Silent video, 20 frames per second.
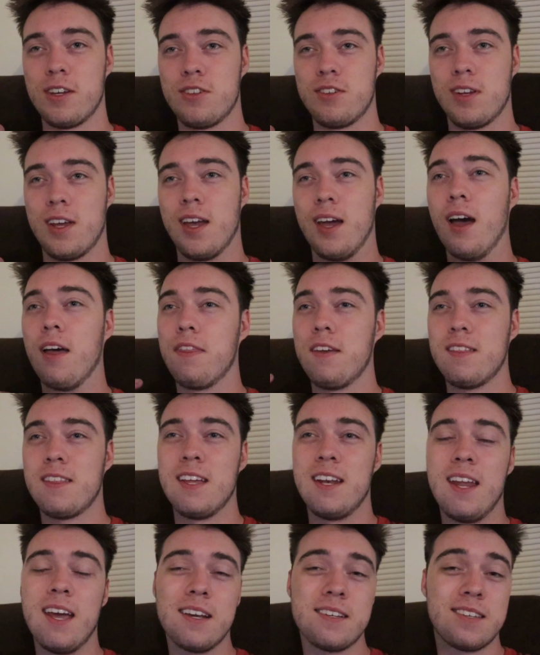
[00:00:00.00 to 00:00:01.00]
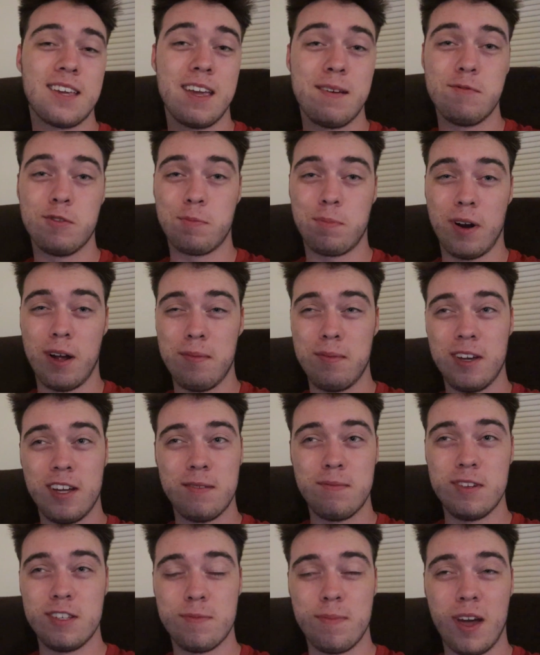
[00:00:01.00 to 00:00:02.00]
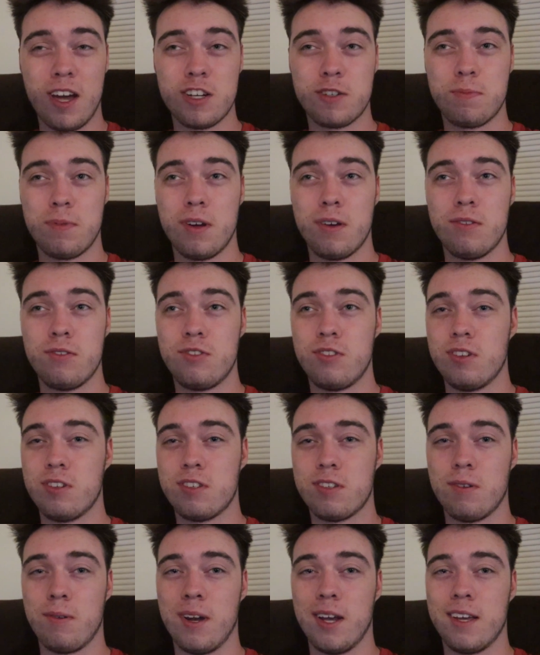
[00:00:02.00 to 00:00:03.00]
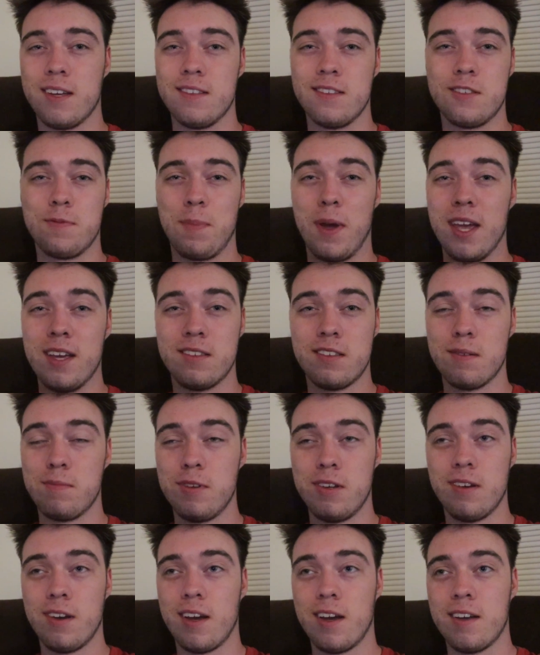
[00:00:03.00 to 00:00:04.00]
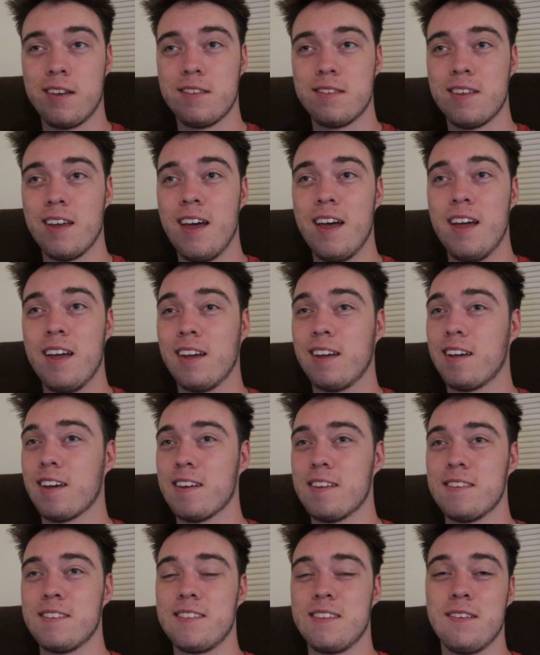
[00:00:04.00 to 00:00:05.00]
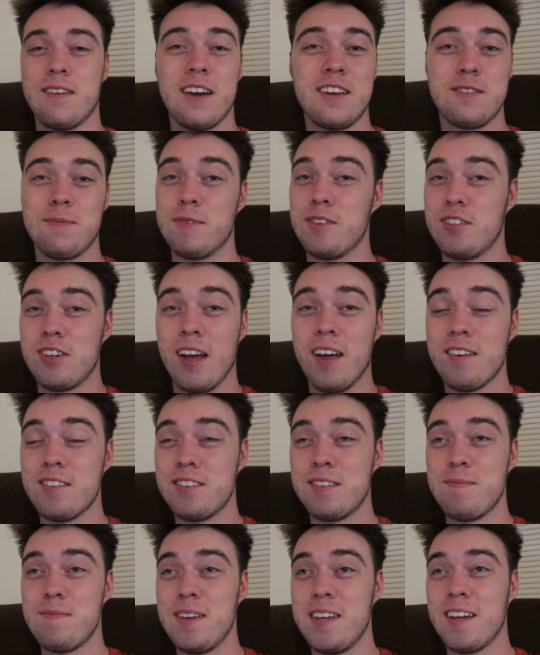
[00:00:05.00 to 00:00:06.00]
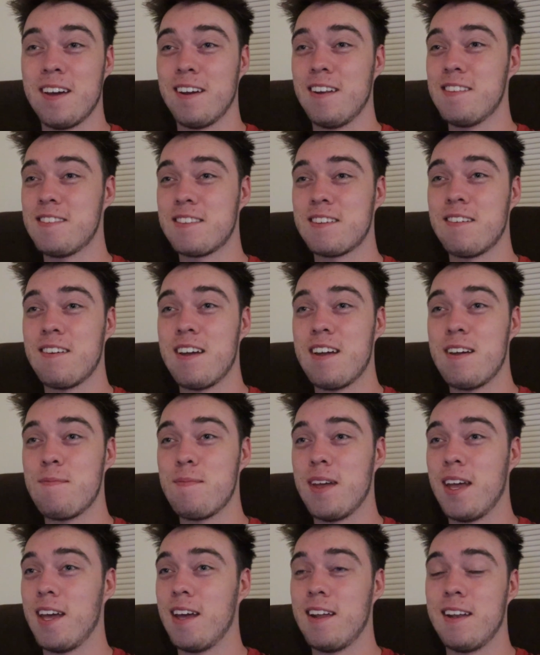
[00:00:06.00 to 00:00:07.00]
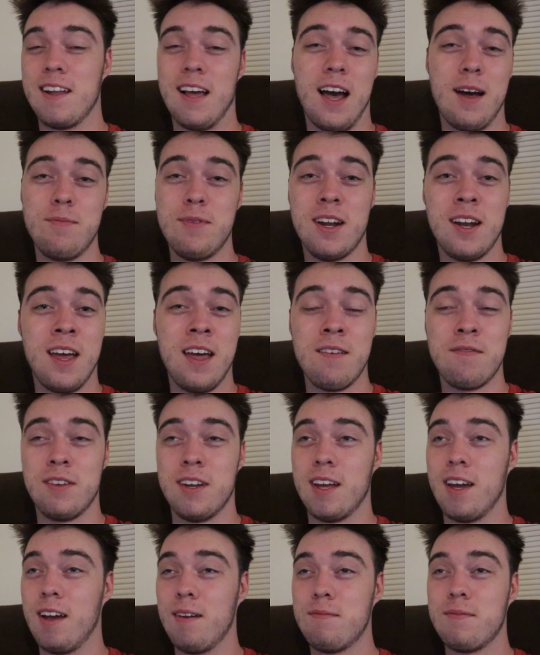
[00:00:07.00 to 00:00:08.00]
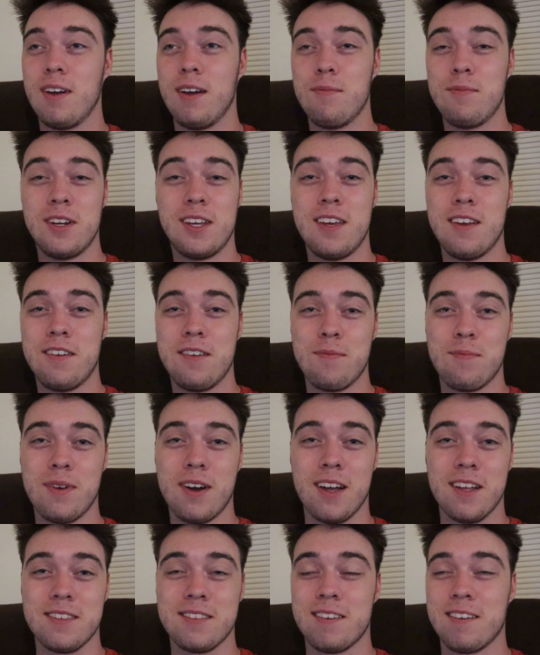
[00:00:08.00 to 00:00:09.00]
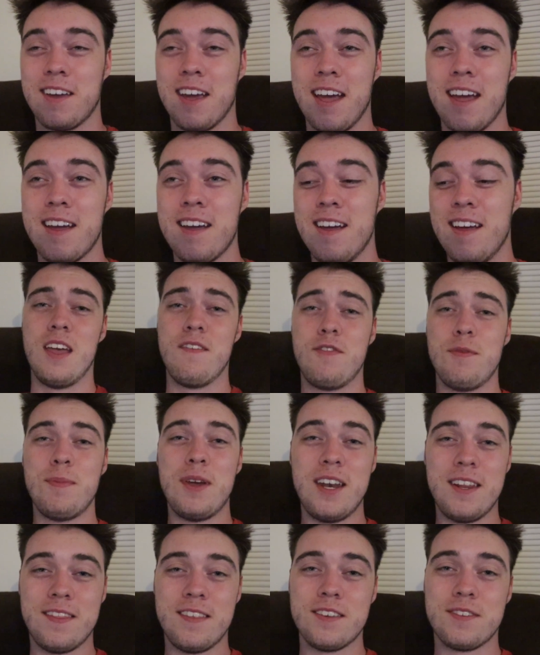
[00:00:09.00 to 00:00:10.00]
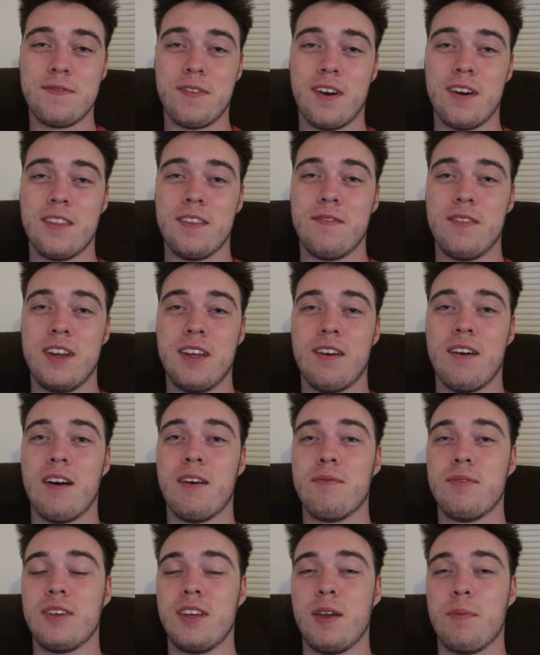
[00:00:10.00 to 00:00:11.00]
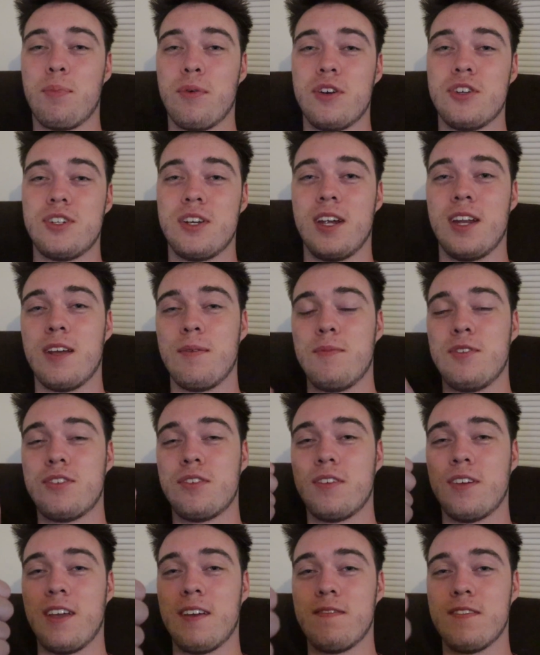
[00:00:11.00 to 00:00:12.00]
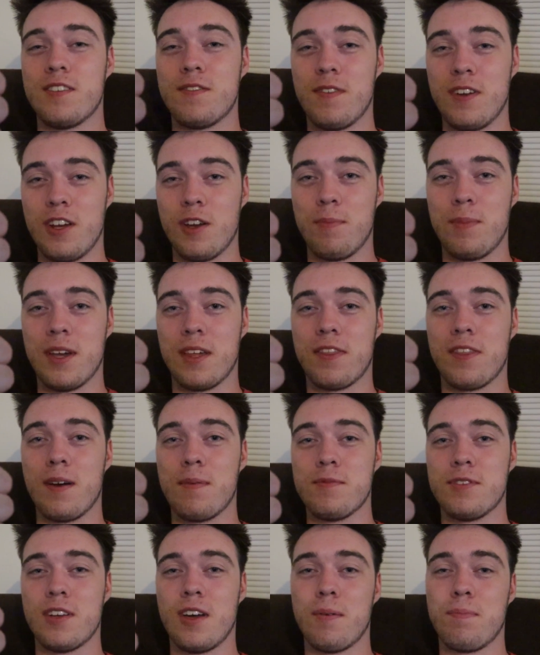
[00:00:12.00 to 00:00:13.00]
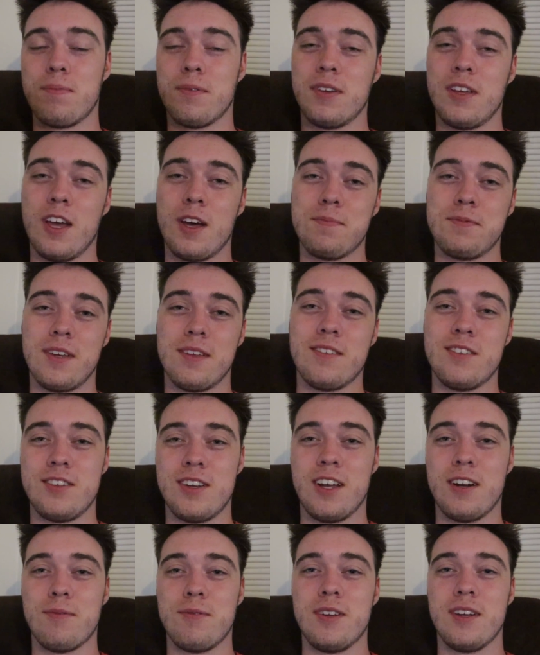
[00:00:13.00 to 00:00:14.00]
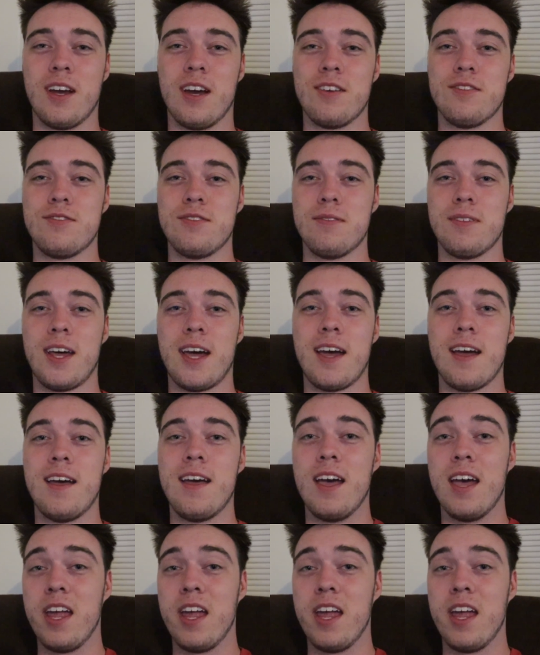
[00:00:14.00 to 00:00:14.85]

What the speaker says: I should get. I think the next game is probably going to be Smash Bros, just so I can spank some of you guys, because you guys have been challenging me on Instagram and I'm not having it. I'm gonna kick your butts, okay? If you made it this far in the video, I really appreciate it. Be sure to give this video a big thumbs up. Really helps out the channel when you guys do that.